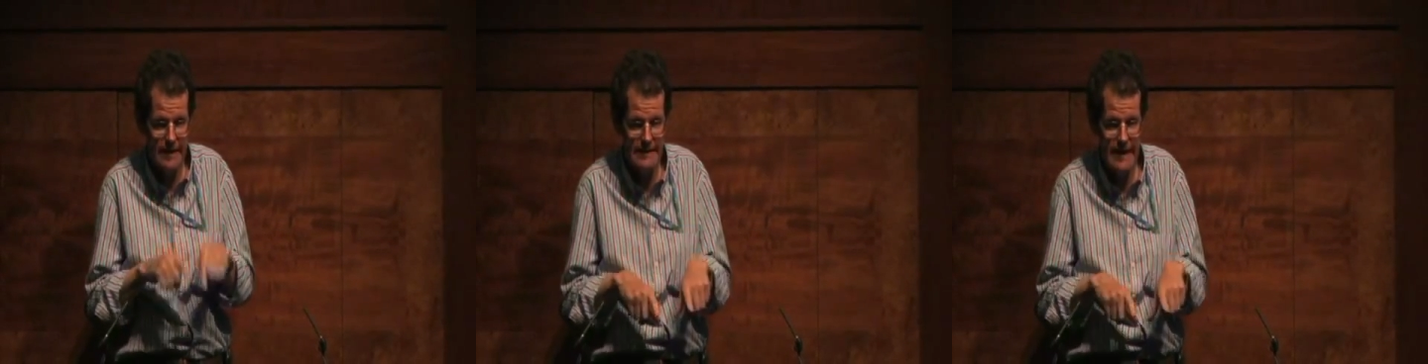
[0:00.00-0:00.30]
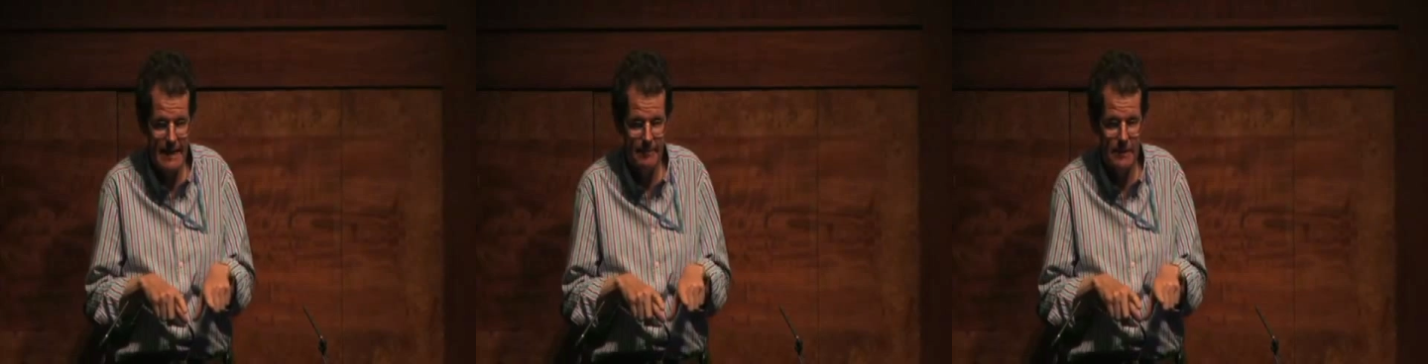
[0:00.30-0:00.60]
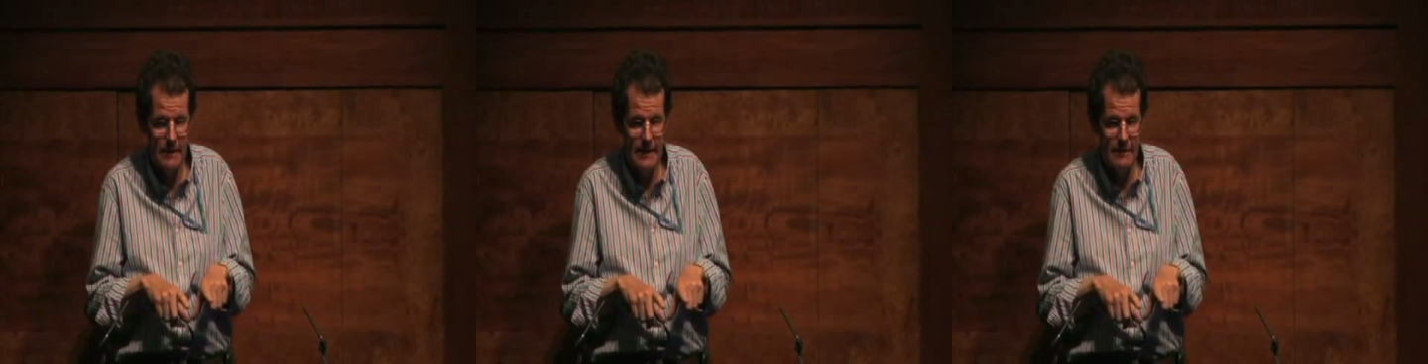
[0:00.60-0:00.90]
and his name
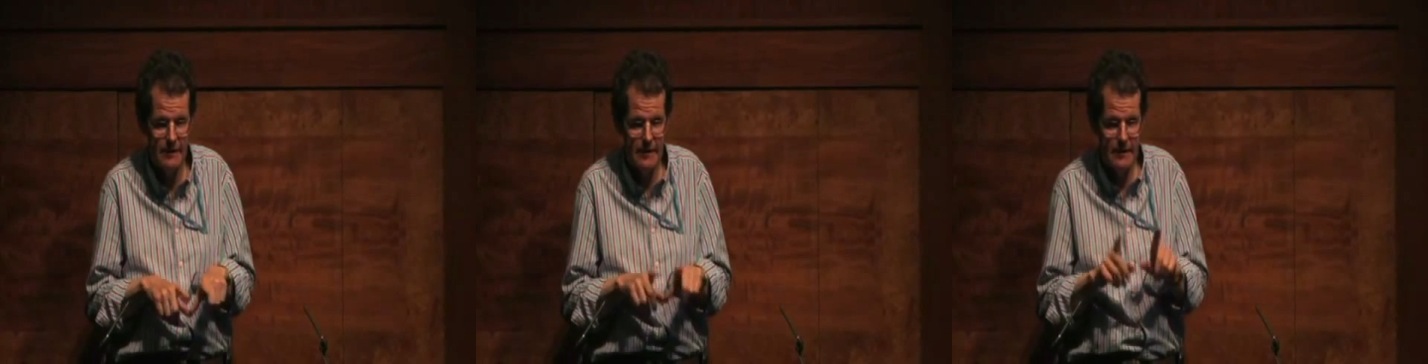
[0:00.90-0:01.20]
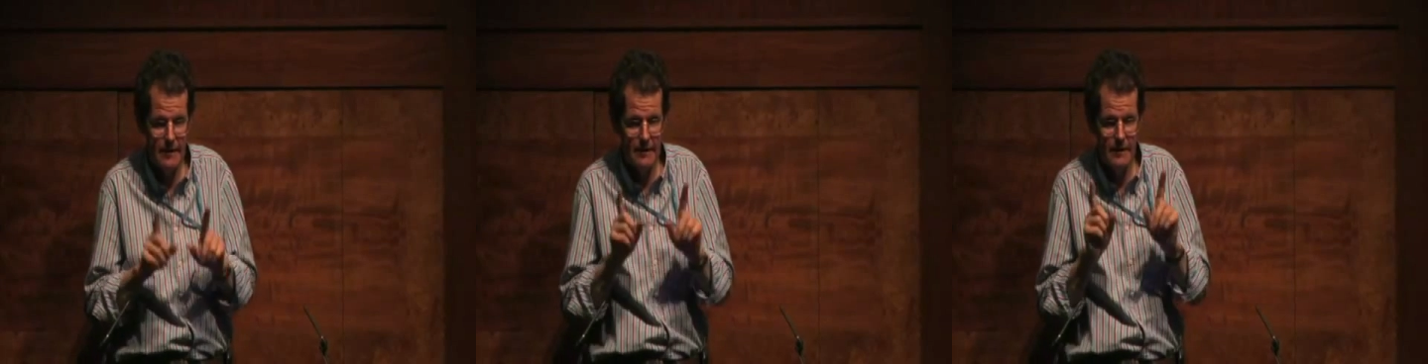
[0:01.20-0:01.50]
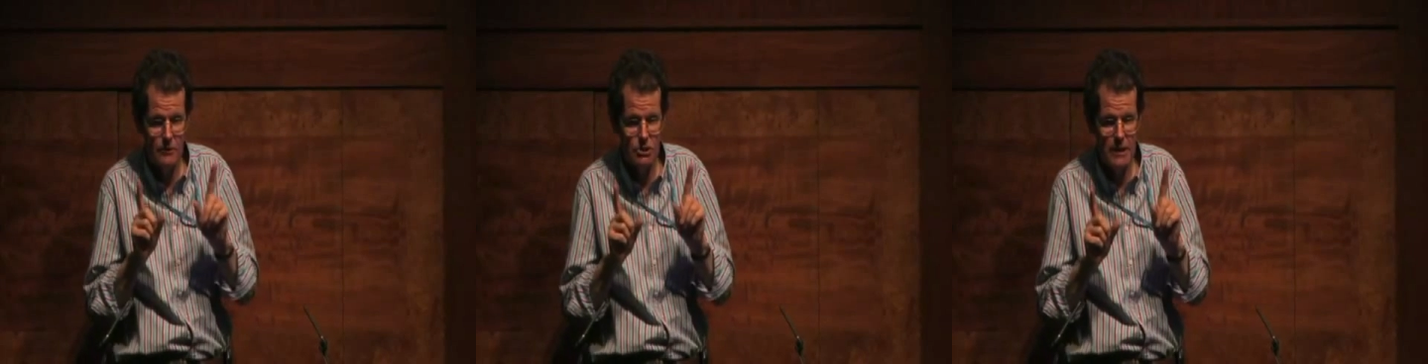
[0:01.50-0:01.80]
underneath,
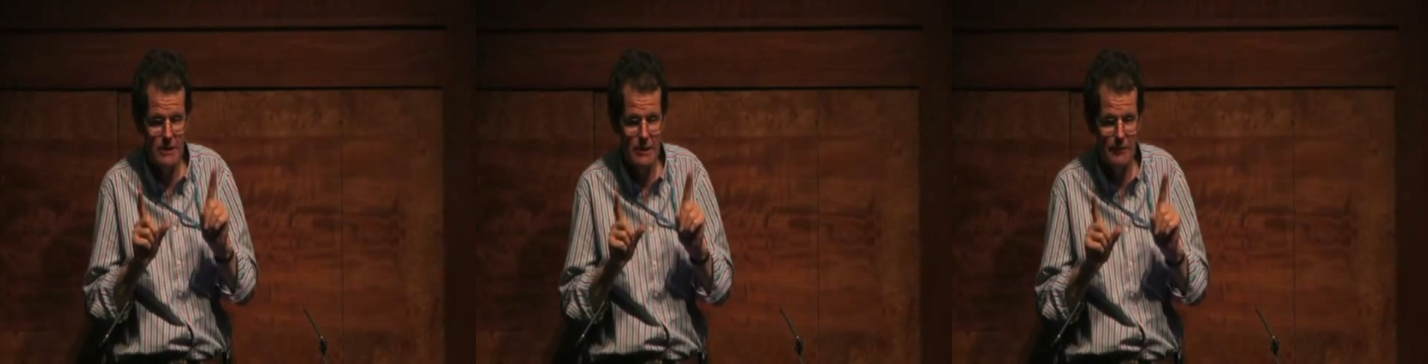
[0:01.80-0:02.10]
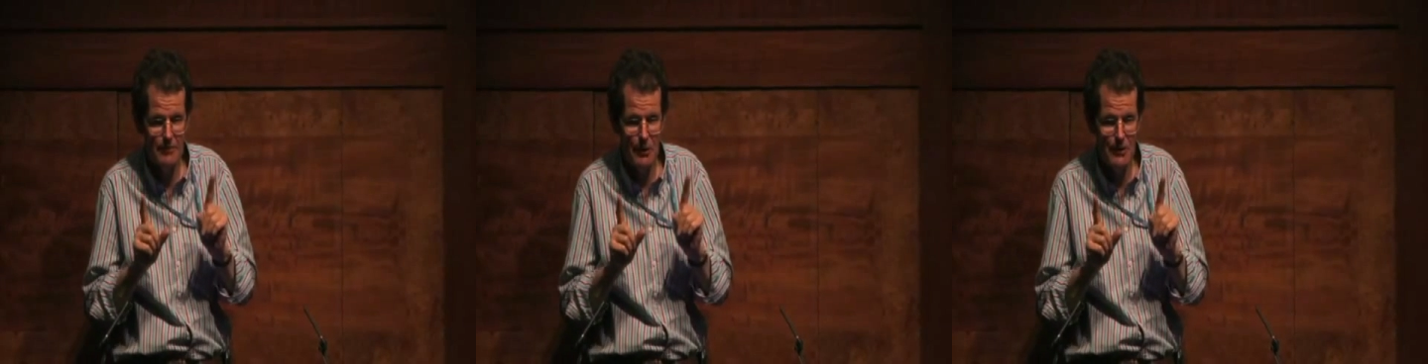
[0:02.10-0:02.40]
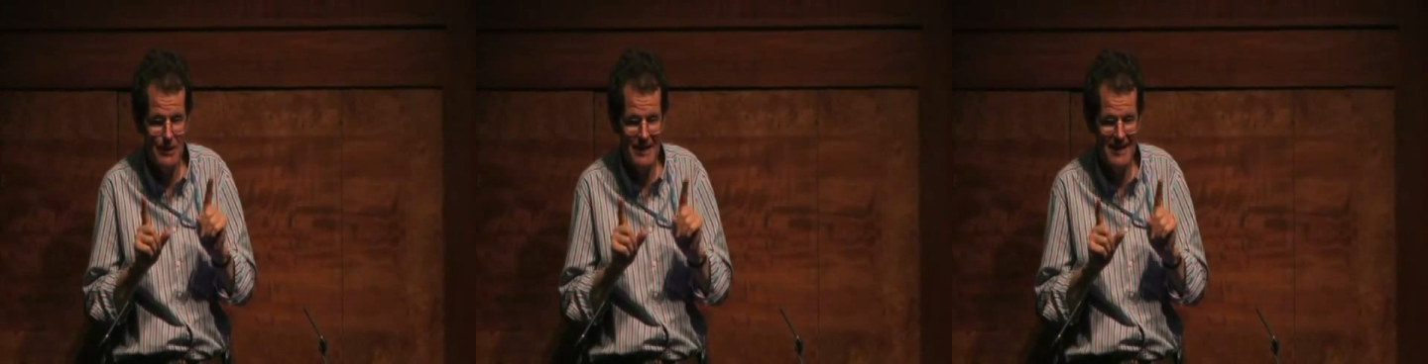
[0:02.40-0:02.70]
it will change health
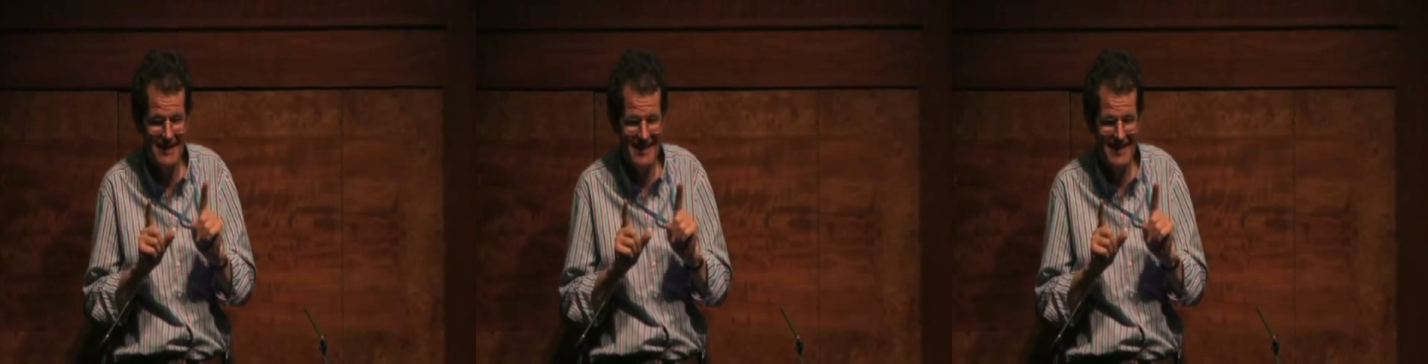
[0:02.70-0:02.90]
policy.